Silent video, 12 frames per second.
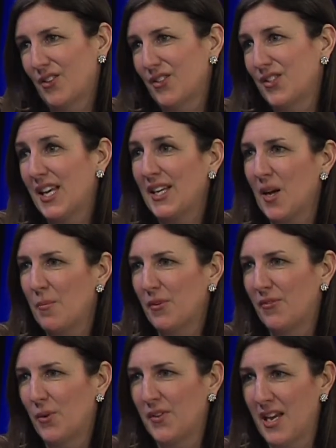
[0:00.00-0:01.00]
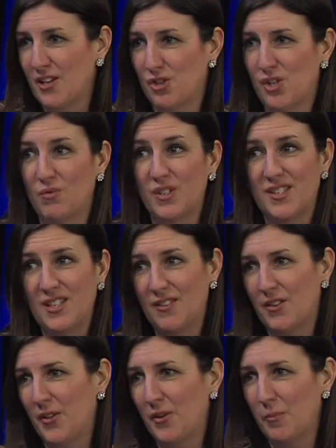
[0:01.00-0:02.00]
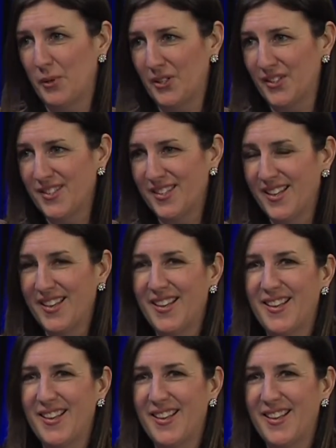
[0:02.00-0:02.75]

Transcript: are set up before they actually receive all their bills. Right.